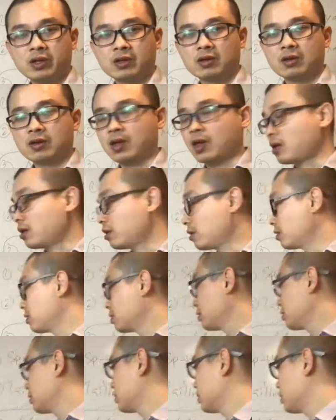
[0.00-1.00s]
Okay,
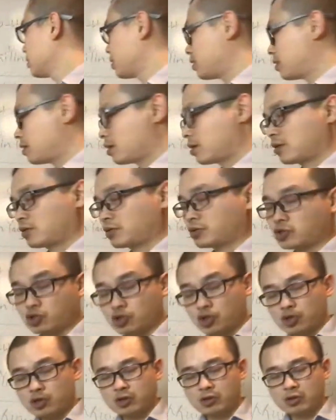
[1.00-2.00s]
because you
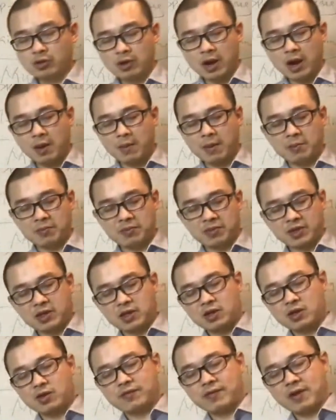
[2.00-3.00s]
don't know. I'm
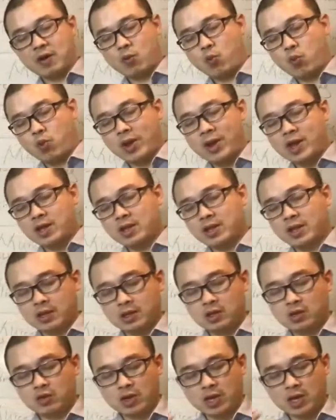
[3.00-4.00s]
thinking of a way that
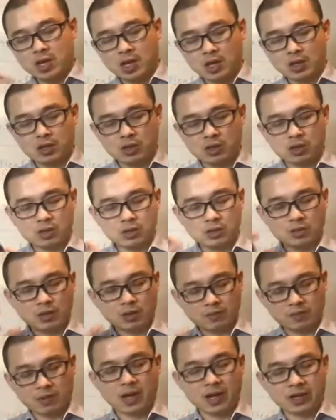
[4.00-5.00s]
you can
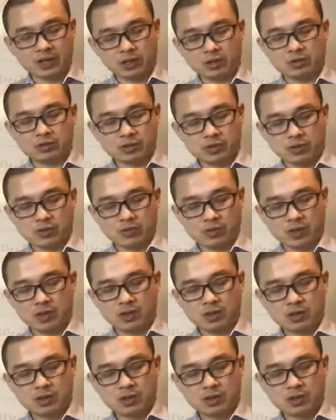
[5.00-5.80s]
apply those 3.